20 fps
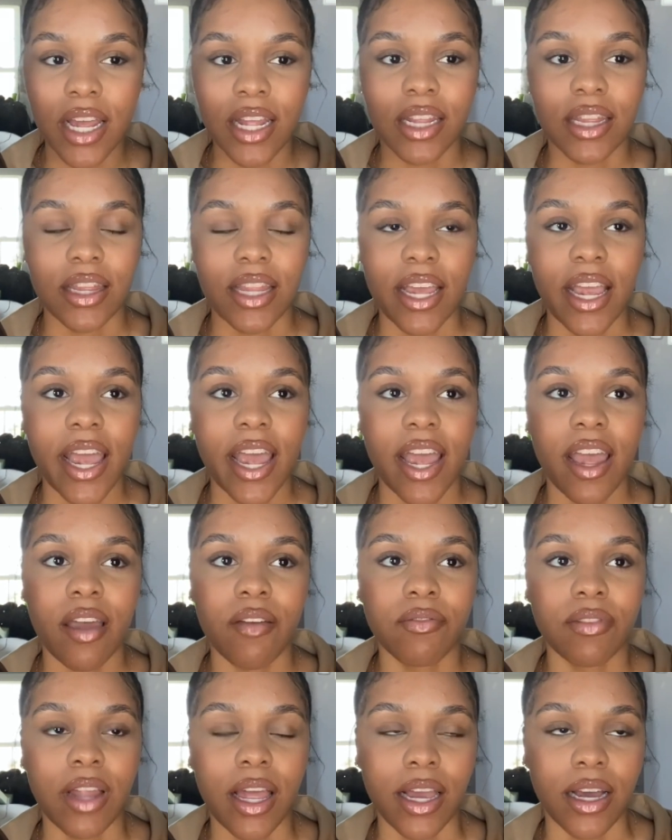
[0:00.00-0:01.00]
They have
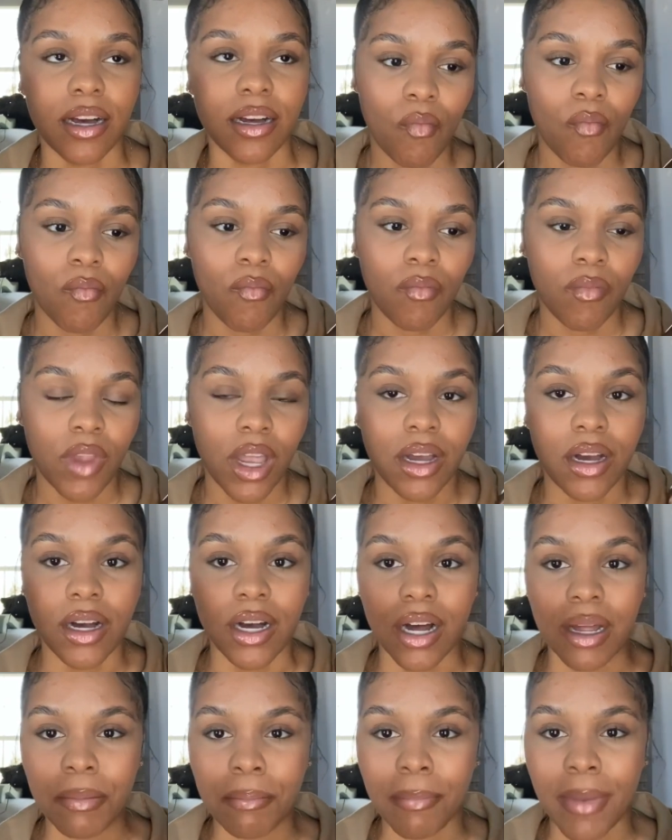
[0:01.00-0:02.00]
like a
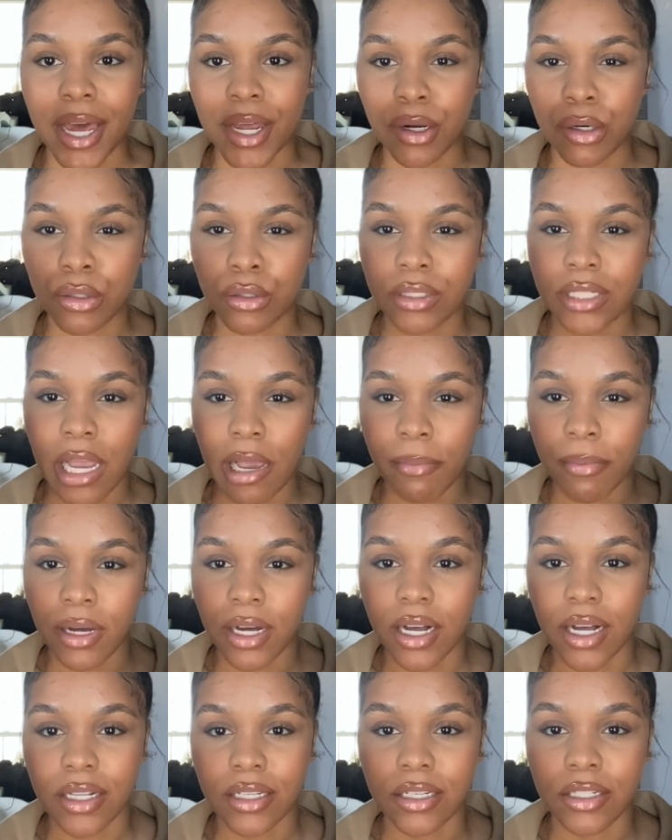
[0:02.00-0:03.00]
gunmetal type of
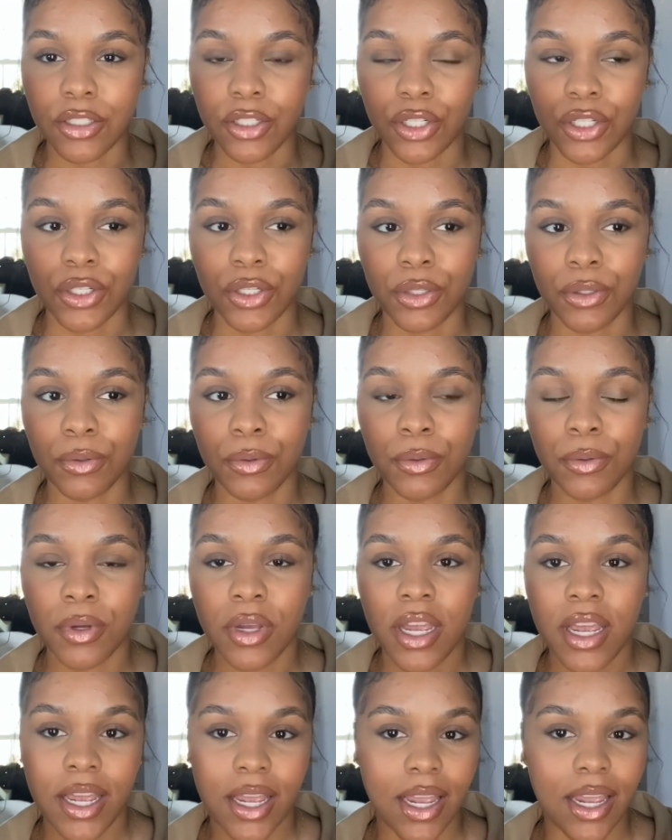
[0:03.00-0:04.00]
color too,
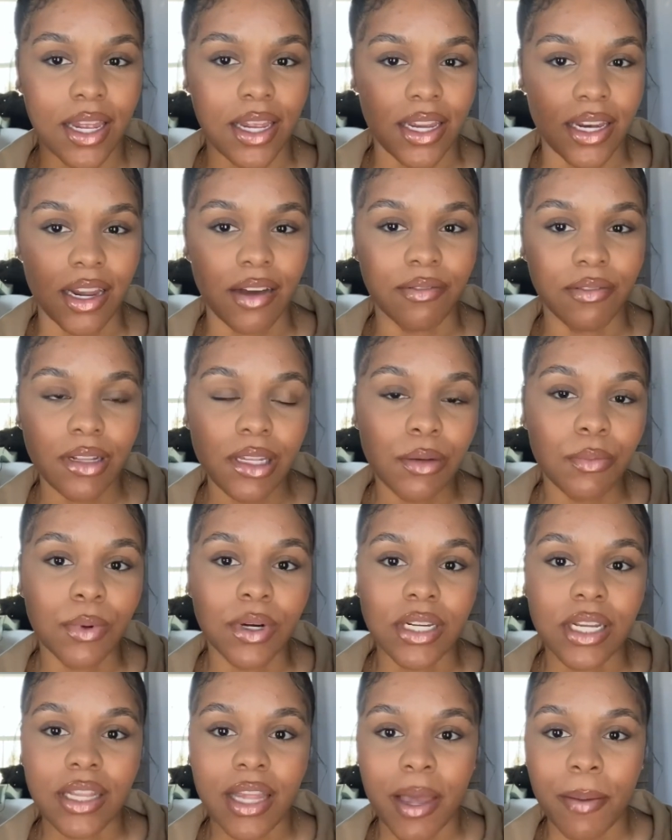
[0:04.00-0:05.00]
and I really
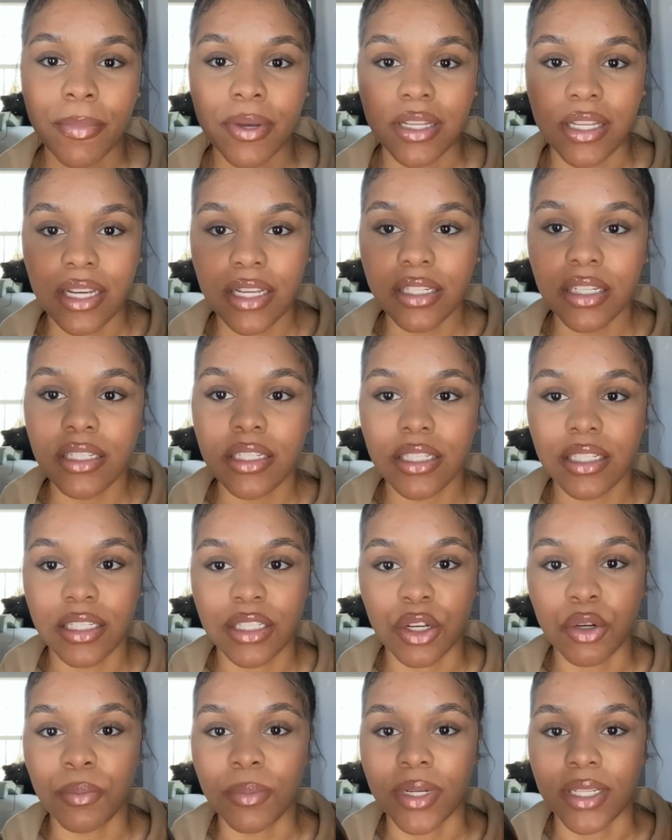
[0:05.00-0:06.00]
wanted that, but these are
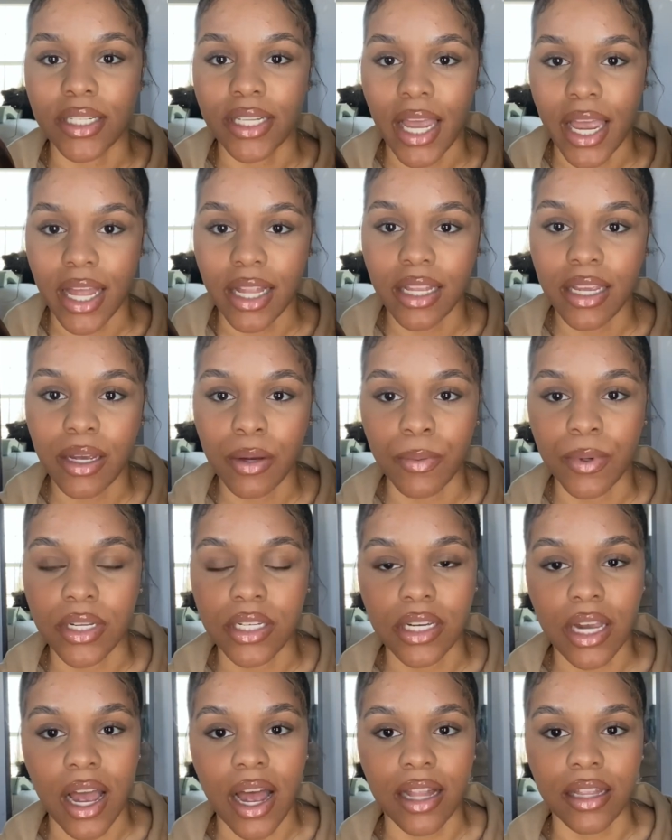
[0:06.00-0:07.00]
still metallic, which
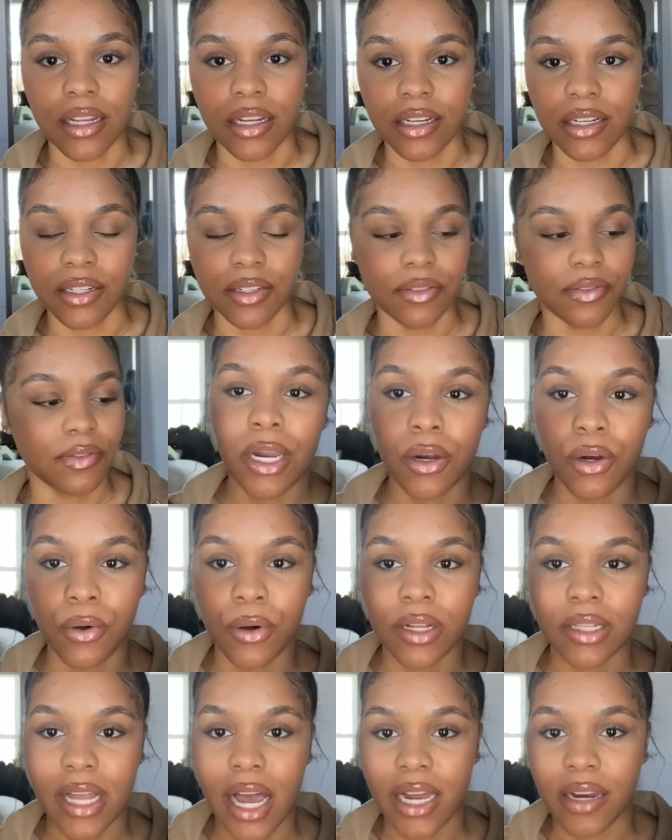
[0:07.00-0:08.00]
I love. I know a
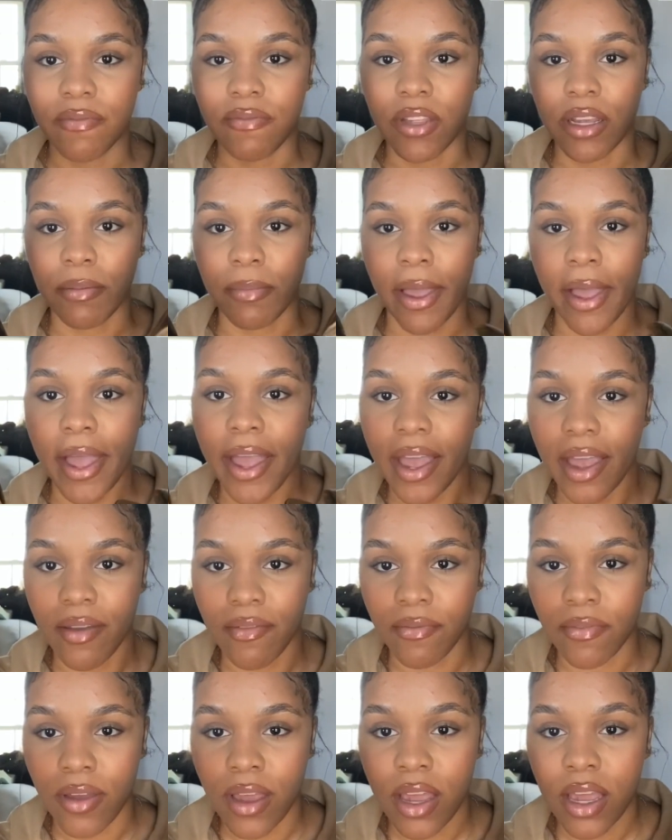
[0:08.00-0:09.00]
lot of them have
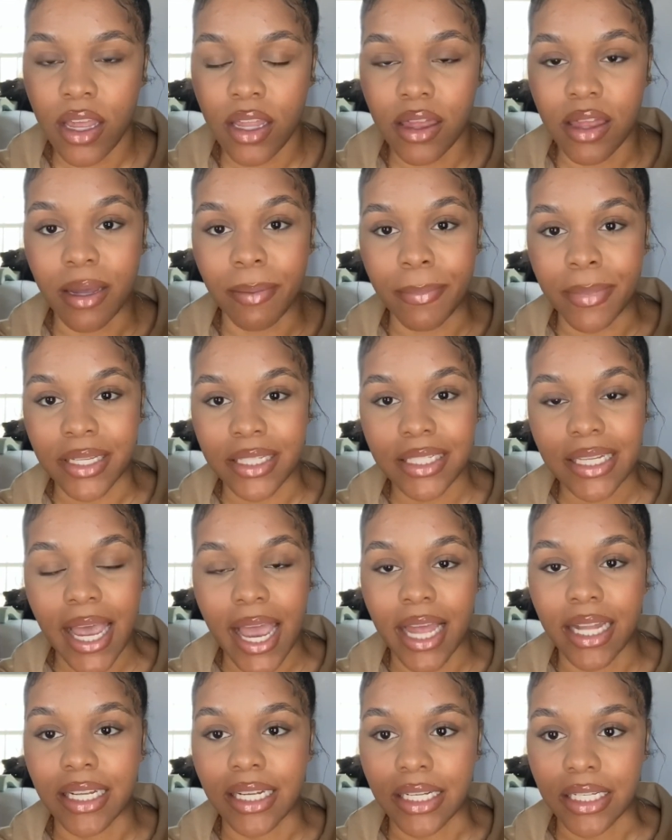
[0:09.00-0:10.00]
the
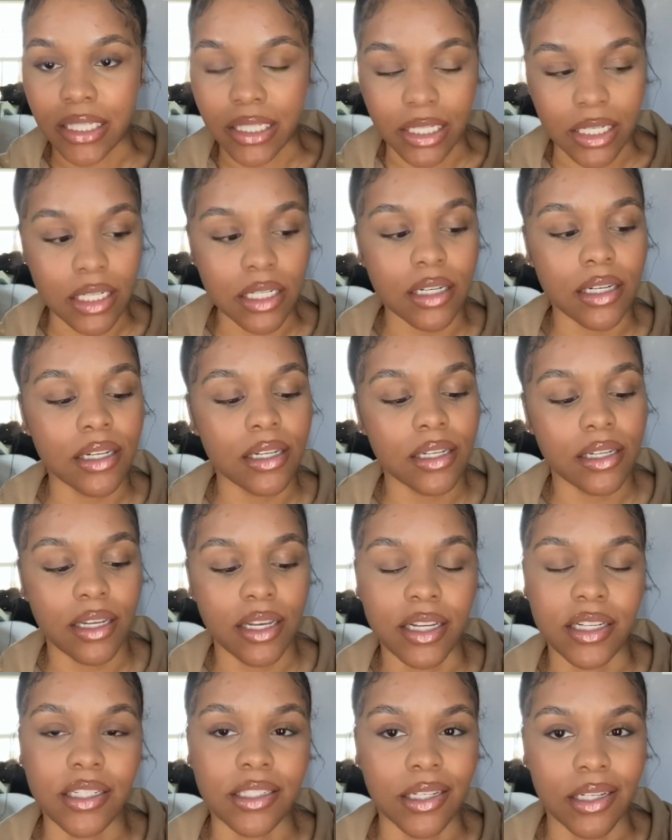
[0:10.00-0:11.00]
metallic look,
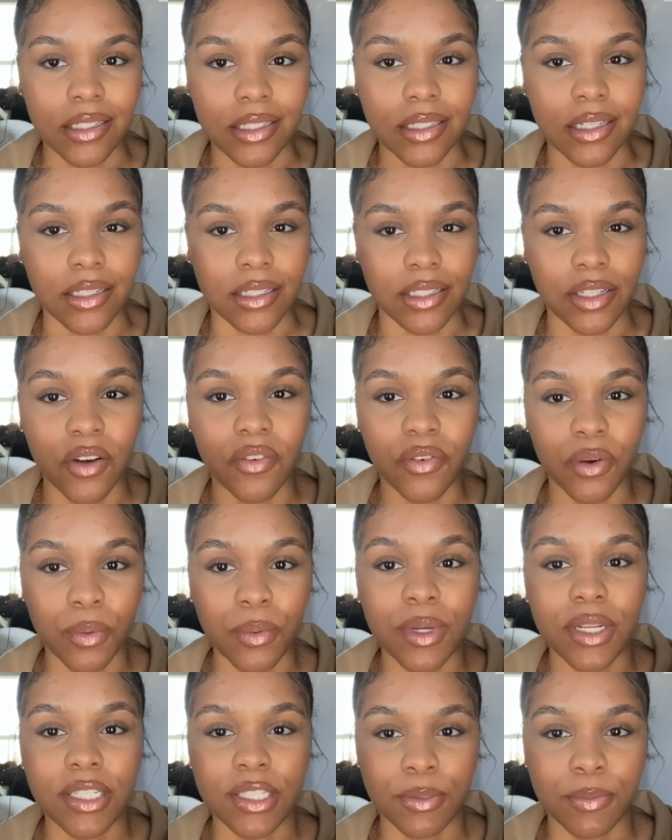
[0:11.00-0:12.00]
it's just the silver
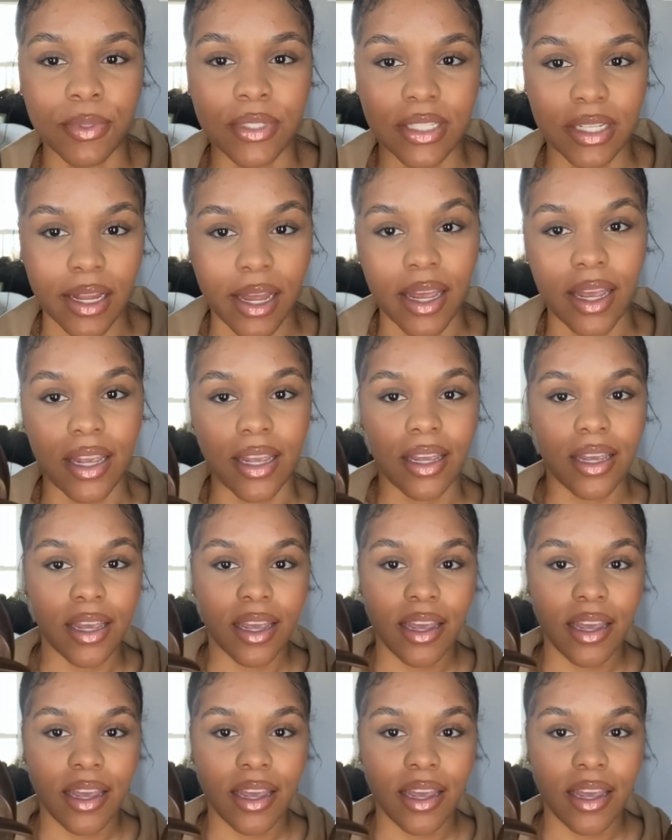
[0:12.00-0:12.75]
ones was like